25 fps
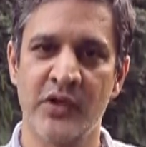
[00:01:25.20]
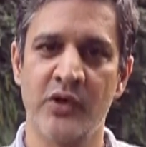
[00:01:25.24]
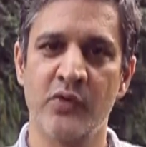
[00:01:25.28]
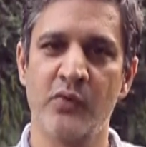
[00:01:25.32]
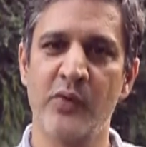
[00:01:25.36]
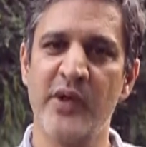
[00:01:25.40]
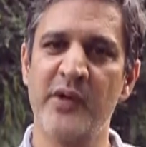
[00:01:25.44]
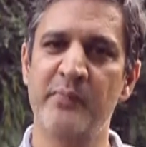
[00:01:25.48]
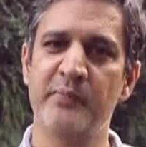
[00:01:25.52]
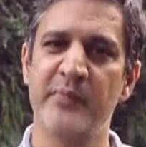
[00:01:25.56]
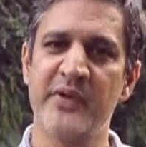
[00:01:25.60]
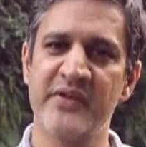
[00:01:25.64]

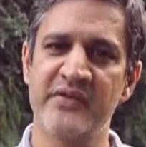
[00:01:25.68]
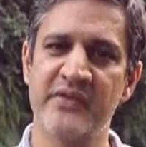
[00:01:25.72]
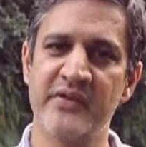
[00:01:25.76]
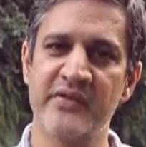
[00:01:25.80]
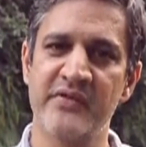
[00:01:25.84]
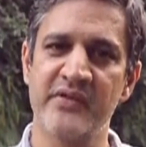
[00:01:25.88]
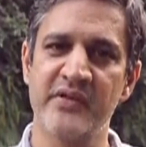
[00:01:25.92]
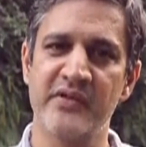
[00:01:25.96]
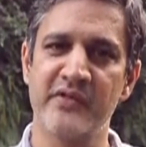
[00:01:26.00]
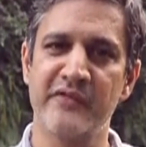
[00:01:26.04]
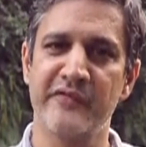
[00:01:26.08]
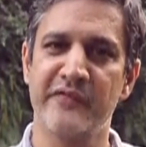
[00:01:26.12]
When
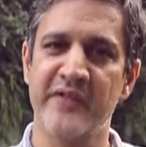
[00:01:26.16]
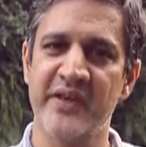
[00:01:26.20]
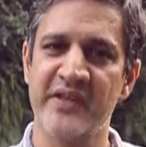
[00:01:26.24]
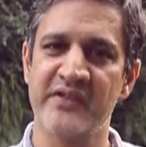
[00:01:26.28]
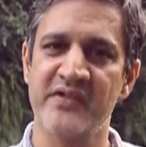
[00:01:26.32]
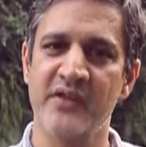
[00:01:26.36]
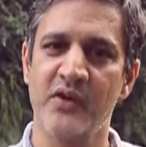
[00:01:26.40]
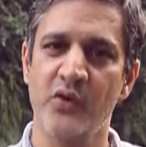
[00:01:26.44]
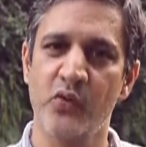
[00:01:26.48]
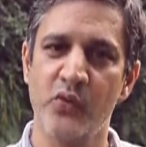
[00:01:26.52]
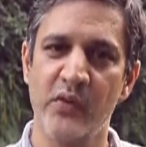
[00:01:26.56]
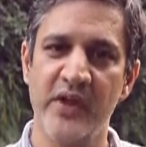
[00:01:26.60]
businesses
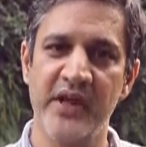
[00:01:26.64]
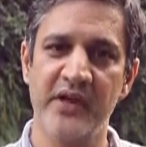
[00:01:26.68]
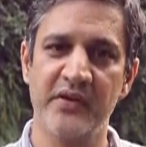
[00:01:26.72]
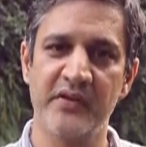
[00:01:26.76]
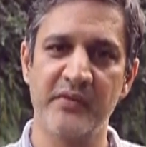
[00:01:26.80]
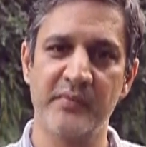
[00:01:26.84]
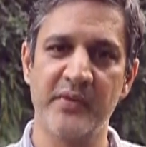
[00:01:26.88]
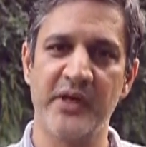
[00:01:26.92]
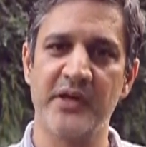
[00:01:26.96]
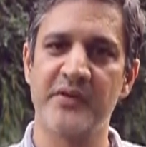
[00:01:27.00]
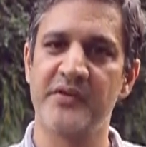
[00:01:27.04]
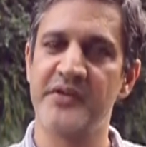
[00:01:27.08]
facing weak
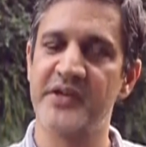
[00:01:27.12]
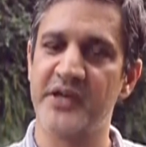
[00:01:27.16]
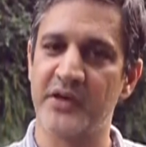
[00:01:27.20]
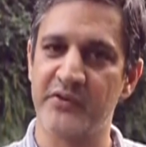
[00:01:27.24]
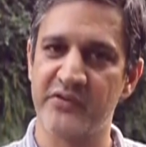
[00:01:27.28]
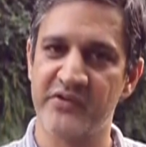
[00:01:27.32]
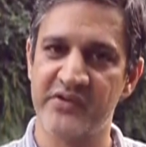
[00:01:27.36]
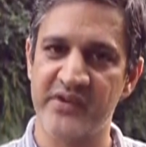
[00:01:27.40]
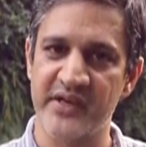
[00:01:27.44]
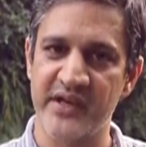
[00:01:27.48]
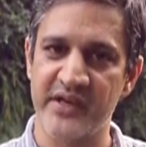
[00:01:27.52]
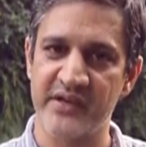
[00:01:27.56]
demand
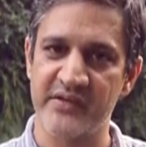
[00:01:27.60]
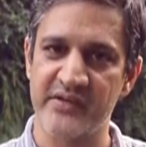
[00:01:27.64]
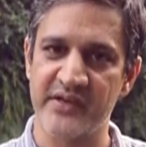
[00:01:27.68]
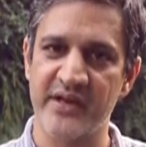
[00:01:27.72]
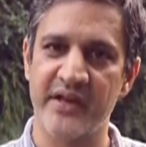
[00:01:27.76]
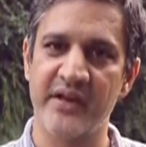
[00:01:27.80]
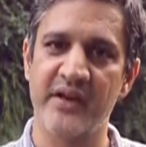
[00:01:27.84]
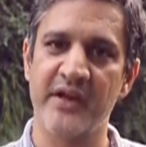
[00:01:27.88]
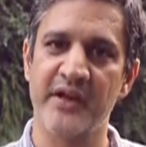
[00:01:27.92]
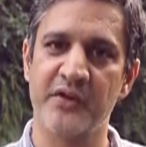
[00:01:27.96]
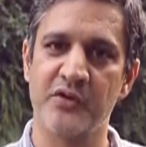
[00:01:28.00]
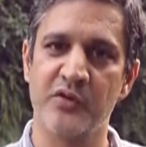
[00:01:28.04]
downsize
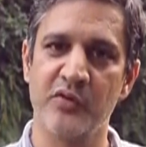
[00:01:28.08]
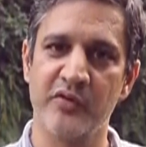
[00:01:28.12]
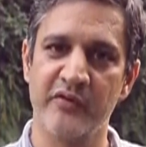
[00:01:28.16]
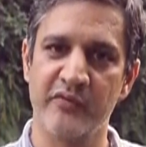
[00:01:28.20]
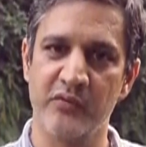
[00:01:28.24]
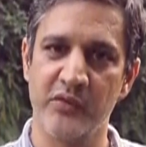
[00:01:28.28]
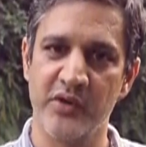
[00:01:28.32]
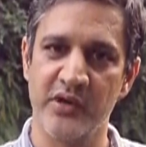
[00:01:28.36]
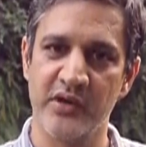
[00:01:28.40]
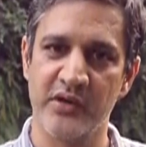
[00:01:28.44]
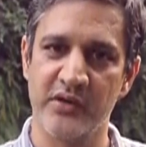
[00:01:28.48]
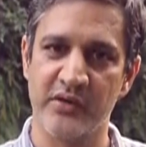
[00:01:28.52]
and let go
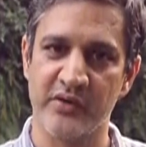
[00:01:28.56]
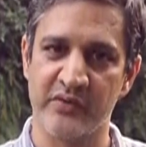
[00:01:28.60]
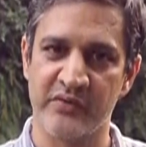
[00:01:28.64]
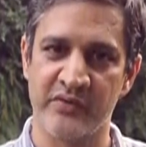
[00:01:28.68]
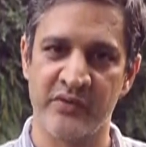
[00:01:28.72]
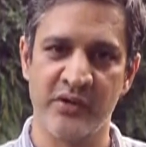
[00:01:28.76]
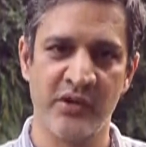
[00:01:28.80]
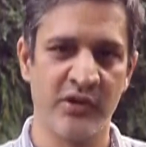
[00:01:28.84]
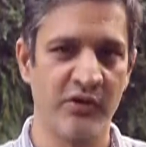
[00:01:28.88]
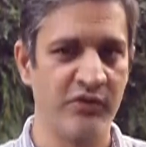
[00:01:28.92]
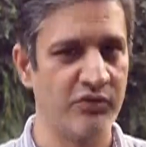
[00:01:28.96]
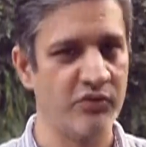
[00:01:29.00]
of workers,
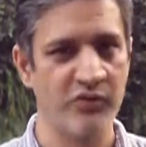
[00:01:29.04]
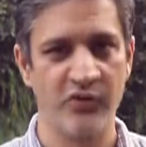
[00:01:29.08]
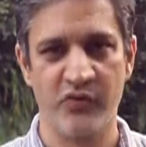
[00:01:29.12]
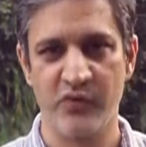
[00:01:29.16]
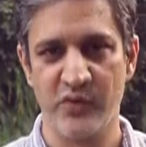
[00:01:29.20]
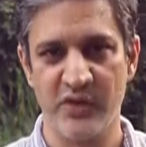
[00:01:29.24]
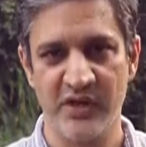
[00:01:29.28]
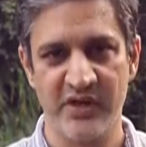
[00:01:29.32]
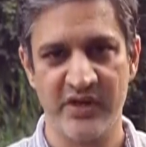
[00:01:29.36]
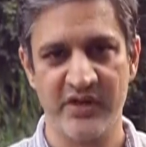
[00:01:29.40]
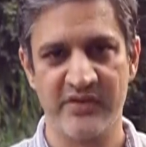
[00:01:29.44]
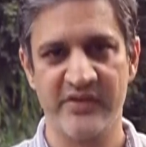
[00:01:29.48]
those
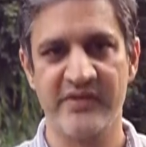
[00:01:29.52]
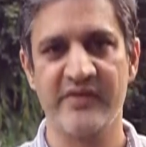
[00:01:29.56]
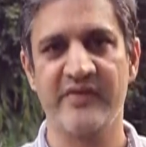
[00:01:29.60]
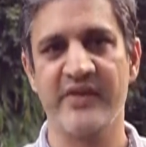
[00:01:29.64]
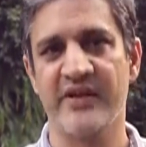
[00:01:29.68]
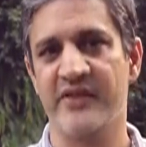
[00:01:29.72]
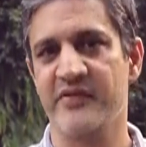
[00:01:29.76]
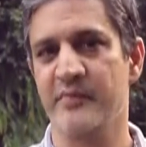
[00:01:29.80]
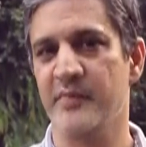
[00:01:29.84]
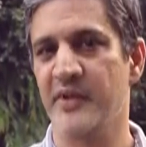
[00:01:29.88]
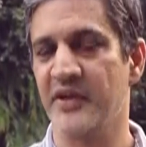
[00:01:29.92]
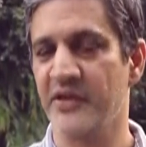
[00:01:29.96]
workers have
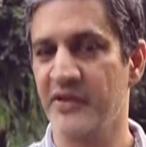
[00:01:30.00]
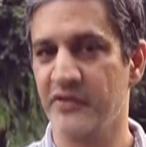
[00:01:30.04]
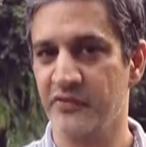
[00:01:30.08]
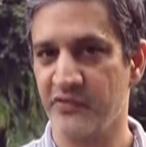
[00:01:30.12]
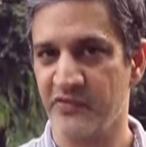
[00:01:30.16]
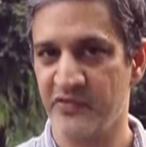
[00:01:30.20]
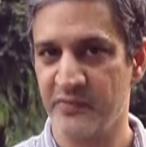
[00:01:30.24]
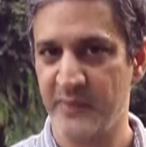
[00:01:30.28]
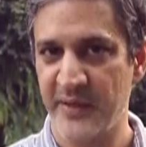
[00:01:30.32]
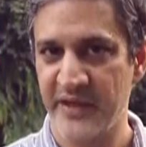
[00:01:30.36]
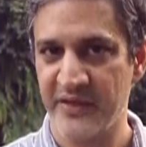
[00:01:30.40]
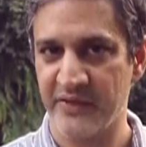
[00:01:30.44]
less money to
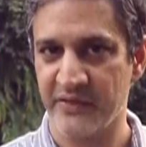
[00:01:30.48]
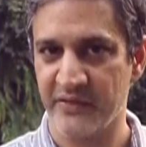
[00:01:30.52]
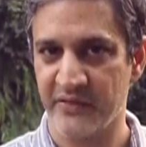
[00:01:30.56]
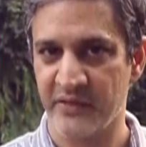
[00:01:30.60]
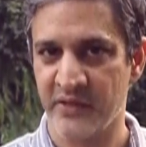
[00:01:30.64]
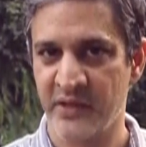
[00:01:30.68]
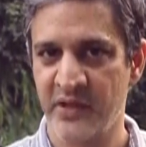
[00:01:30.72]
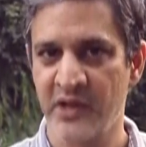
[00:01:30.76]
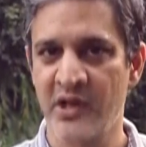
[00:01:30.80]
spend.